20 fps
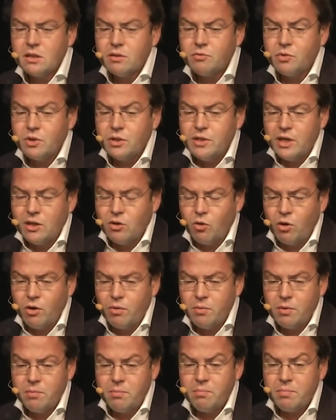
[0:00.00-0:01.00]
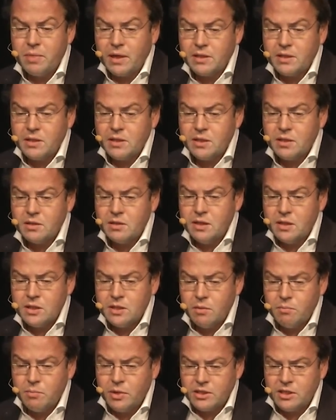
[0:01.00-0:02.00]
for the general
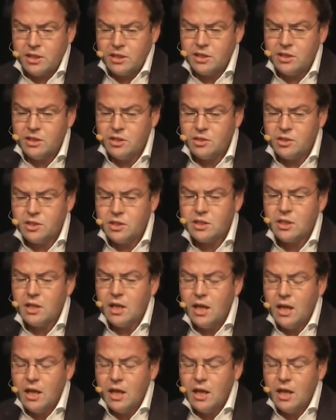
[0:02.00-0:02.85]
practitioners.